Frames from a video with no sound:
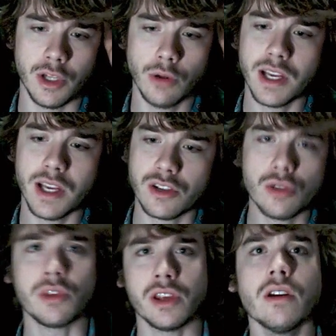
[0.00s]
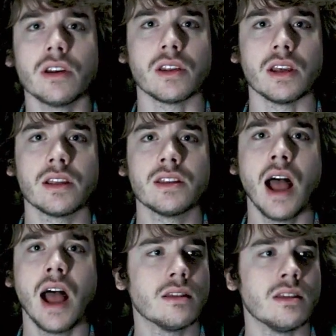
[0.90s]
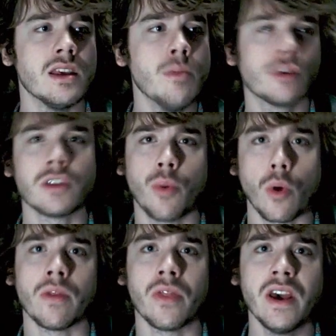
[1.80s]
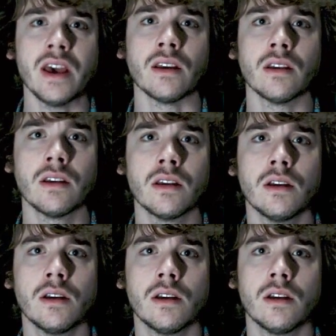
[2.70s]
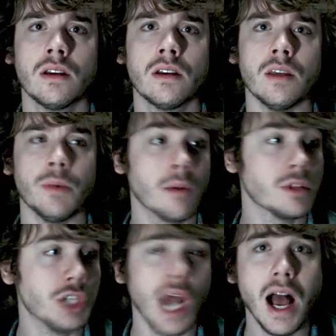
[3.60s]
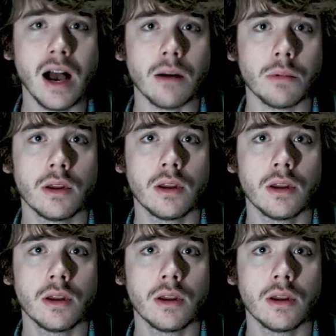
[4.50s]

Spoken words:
don't take it too seriously. It's not the most important thing. It becomes a job.